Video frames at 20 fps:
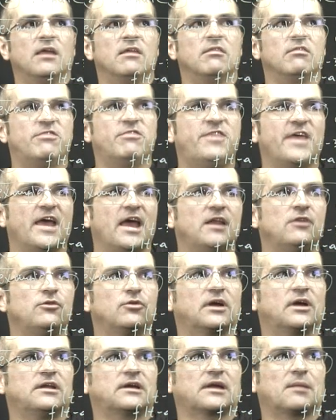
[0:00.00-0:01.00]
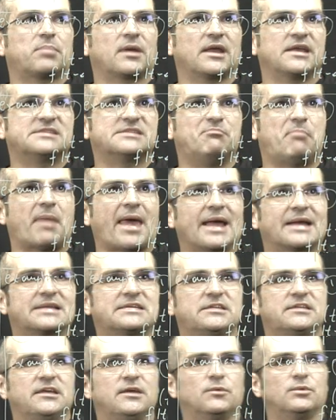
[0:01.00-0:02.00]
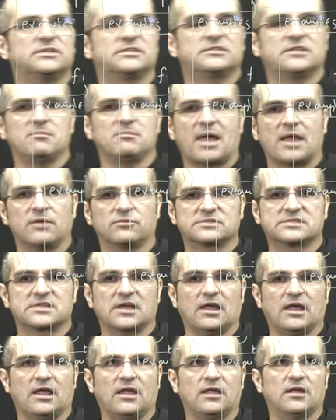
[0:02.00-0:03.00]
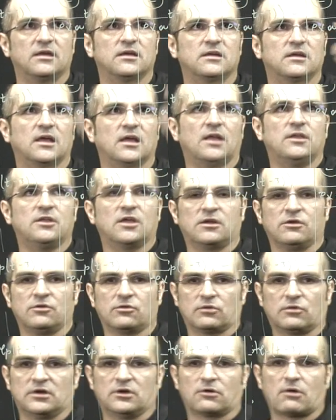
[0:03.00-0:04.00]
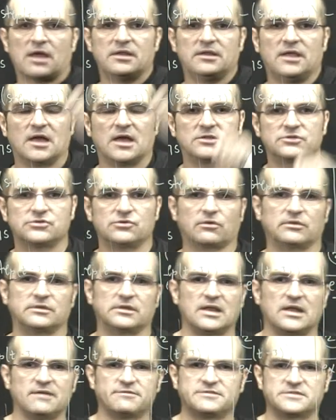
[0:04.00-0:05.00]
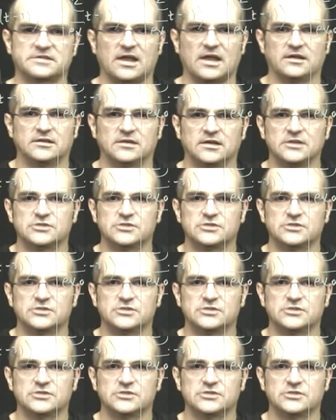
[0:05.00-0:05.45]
then you're going to replace back t with t minus a, and then you're going to write the answer on the left side.